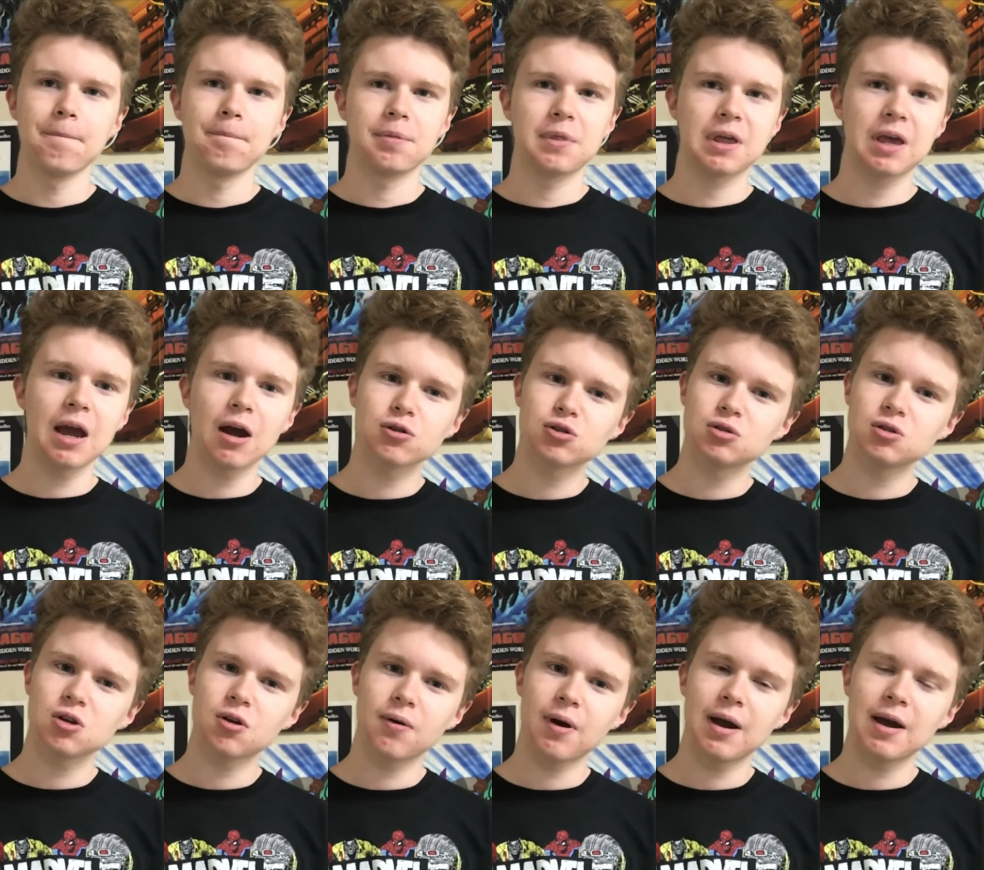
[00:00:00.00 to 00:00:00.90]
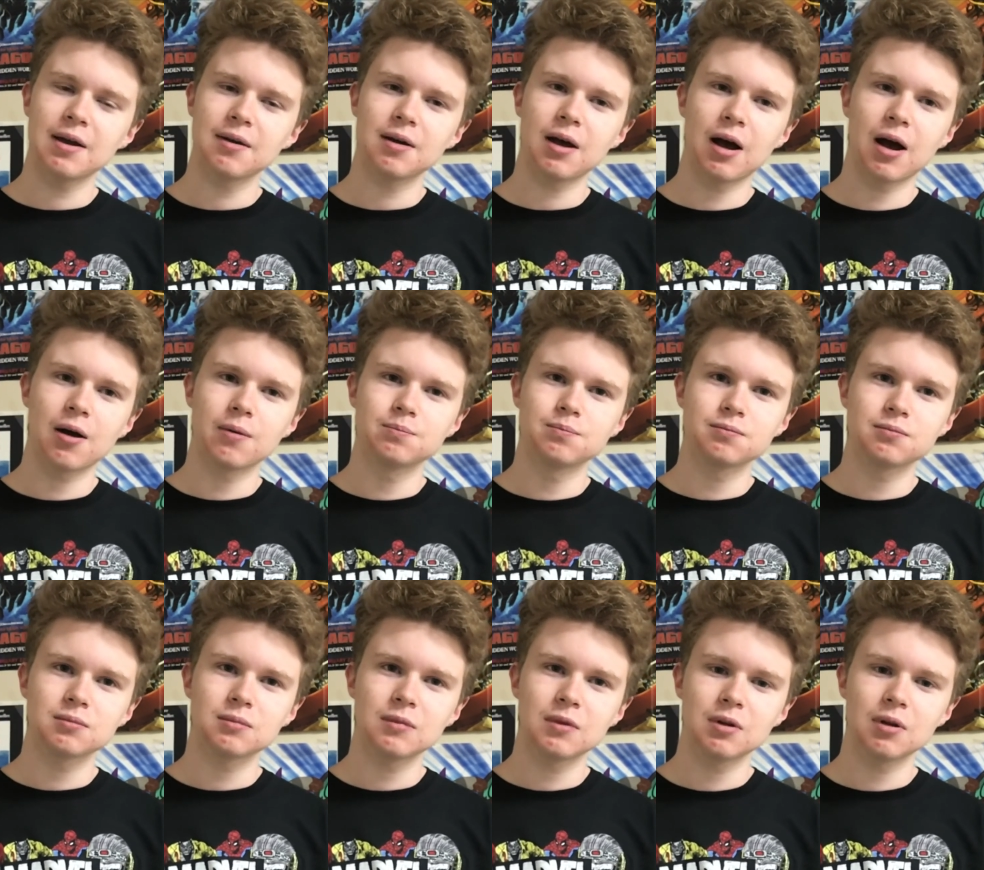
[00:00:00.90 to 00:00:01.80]
The characters are great.
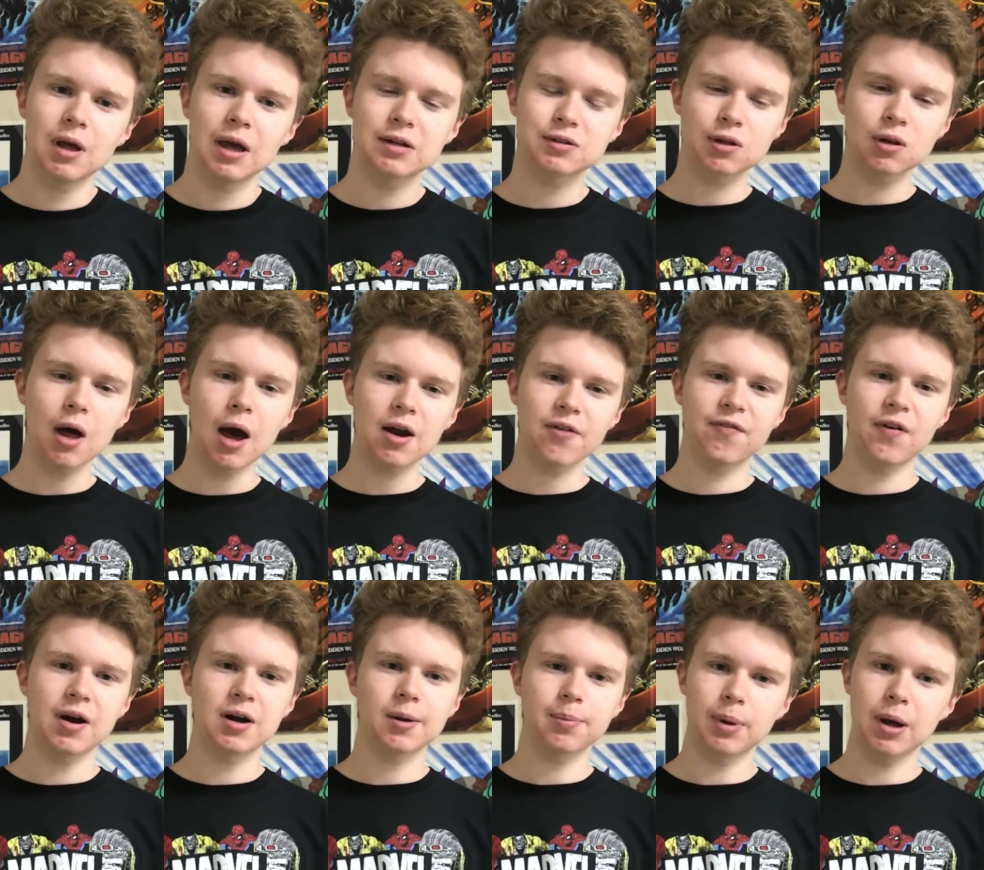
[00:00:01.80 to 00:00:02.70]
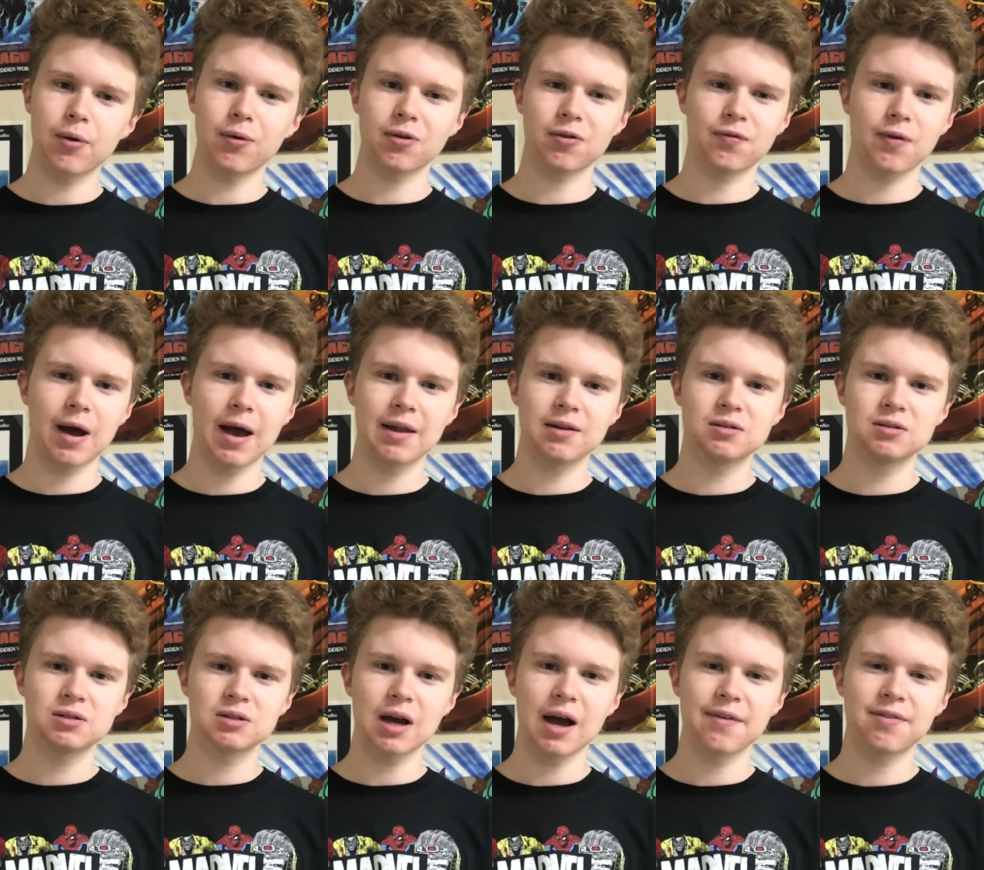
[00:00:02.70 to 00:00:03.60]
It's a lot of fun to play with
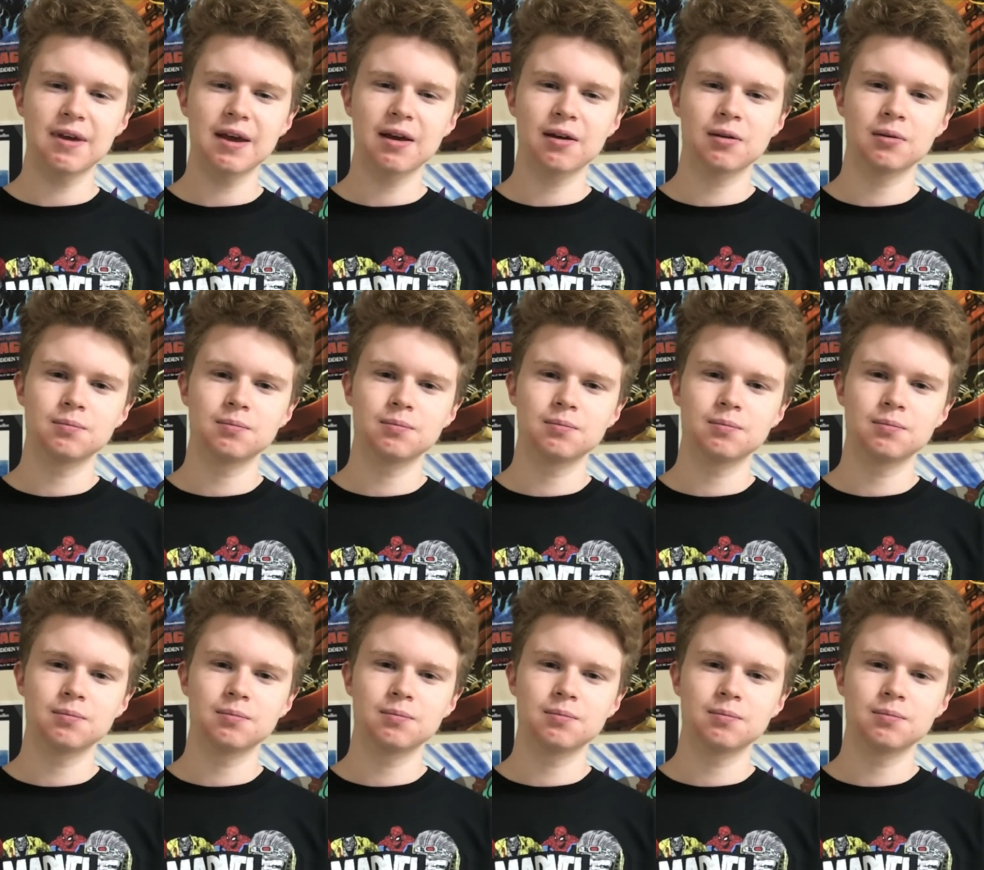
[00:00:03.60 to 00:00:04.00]
friends. I think